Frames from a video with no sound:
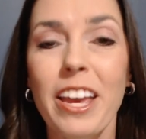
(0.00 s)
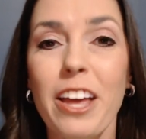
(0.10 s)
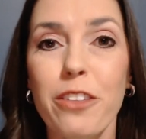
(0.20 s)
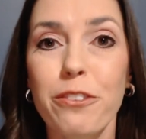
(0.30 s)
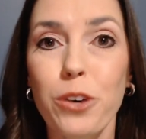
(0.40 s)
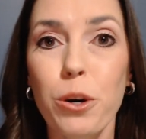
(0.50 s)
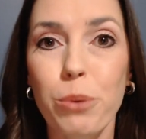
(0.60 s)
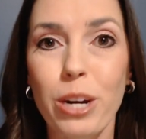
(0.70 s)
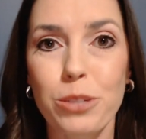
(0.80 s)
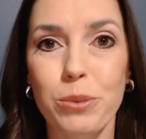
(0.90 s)
The full
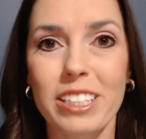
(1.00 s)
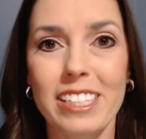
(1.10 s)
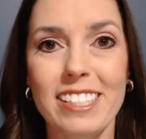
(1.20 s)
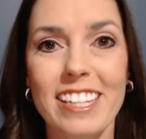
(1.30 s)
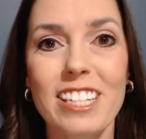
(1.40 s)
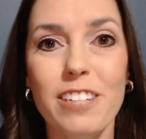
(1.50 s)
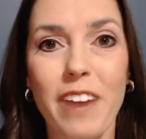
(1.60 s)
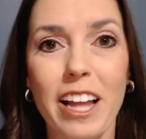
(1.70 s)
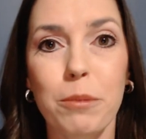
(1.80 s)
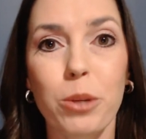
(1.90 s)
press release is
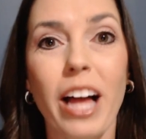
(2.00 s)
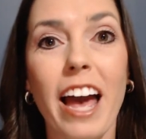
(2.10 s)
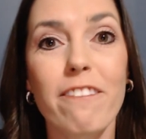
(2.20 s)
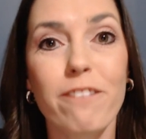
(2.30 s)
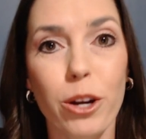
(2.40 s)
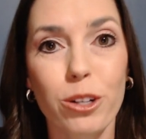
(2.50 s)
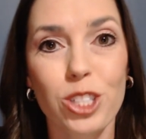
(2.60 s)
available at voter